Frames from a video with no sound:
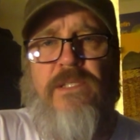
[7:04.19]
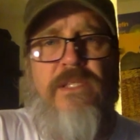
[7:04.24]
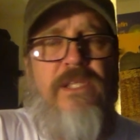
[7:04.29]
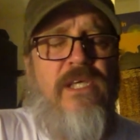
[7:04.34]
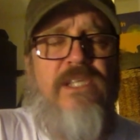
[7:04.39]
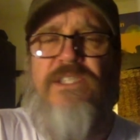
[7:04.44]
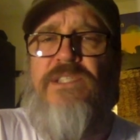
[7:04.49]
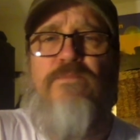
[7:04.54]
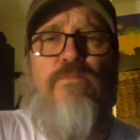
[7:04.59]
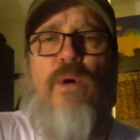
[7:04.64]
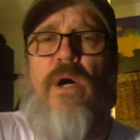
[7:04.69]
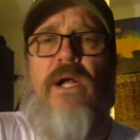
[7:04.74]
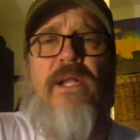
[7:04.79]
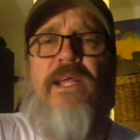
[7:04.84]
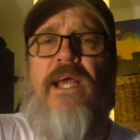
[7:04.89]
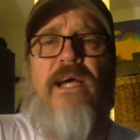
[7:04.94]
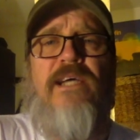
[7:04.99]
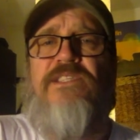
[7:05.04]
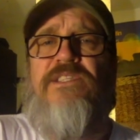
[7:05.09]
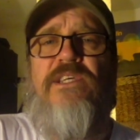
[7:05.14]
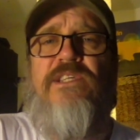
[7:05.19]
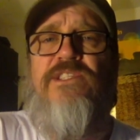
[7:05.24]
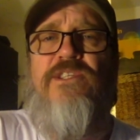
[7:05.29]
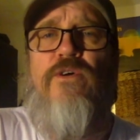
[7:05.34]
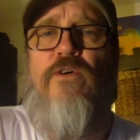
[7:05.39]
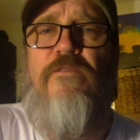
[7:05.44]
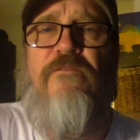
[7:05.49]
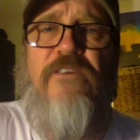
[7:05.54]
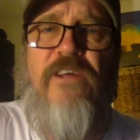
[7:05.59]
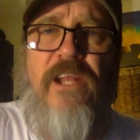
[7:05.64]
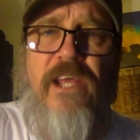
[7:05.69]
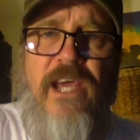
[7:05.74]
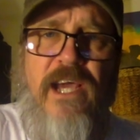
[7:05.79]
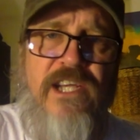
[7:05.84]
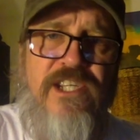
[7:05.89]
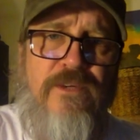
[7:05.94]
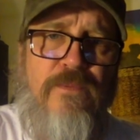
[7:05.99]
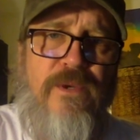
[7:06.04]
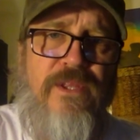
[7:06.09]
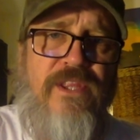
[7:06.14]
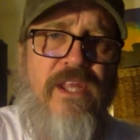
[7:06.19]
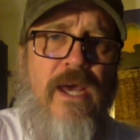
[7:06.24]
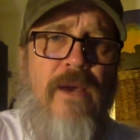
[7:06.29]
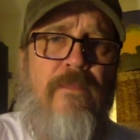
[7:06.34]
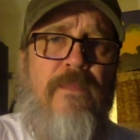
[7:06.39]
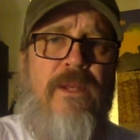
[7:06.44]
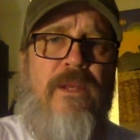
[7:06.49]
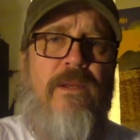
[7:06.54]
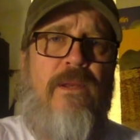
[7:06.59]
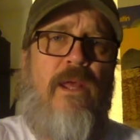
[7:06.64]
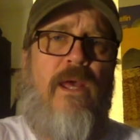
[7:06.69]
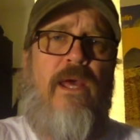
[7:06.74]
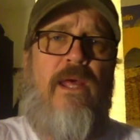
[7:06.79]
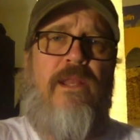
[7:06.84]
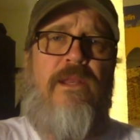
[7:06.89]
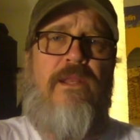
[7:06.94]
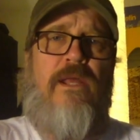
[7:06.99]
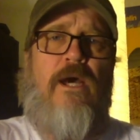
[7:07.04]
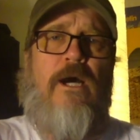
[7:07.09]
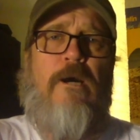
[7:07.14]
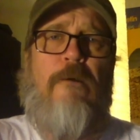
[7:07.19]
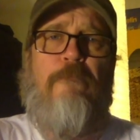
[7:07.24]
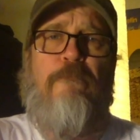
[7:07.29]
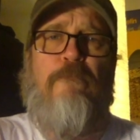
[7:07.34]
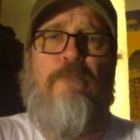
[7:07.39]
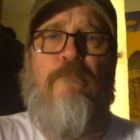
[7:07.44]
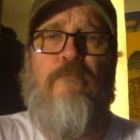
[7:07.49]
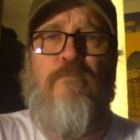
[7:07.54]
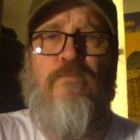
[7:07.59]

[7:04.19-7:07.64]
this podcast has no affiliation with them, and, and um,